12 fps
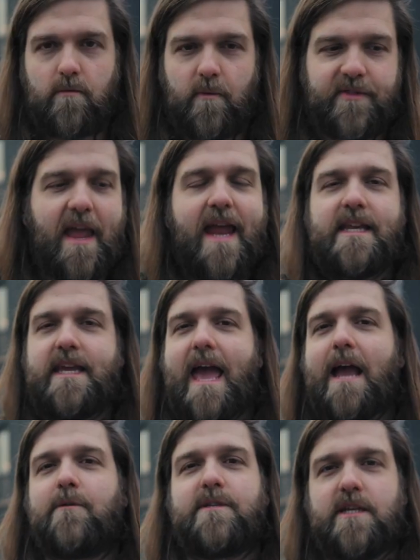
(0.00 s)
With any
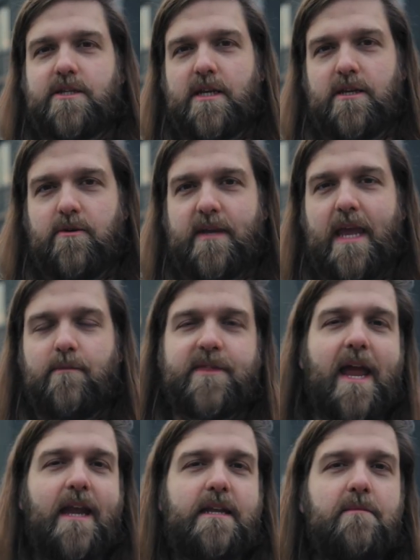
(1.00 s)
acquisition you get,
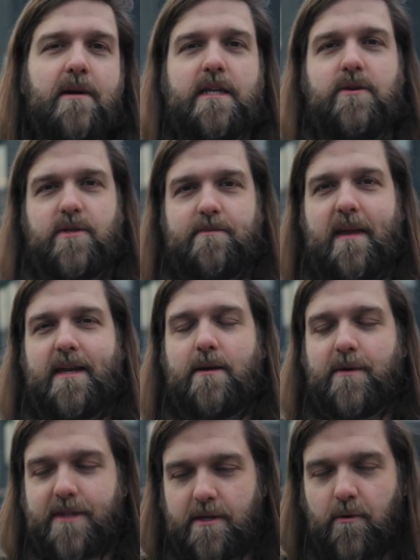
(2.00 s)
with any money you spend, I
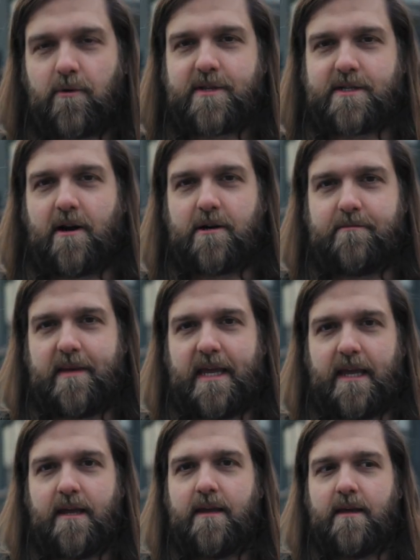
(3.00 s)
want the North Star to
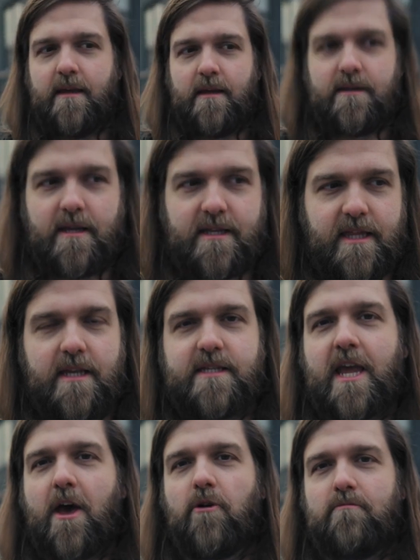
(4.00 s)
be, does this
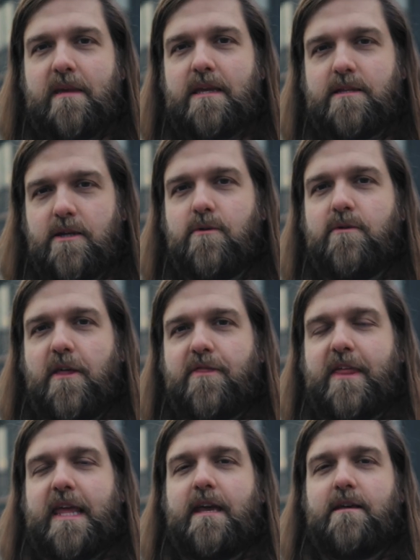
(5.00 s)
help me do the
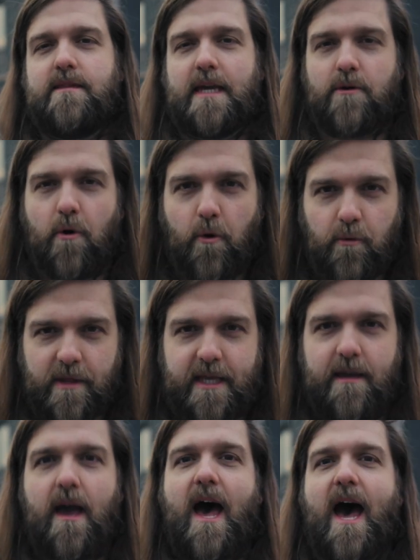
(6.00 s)
thing that
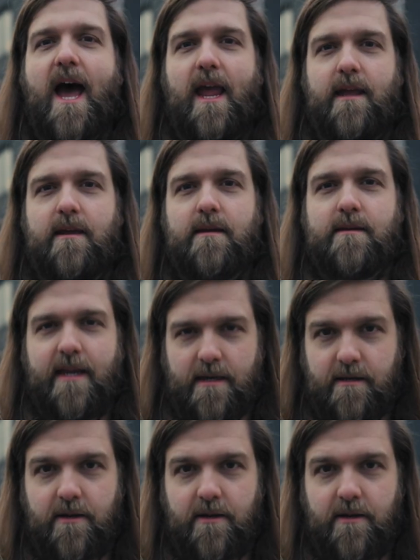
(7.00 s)
only I can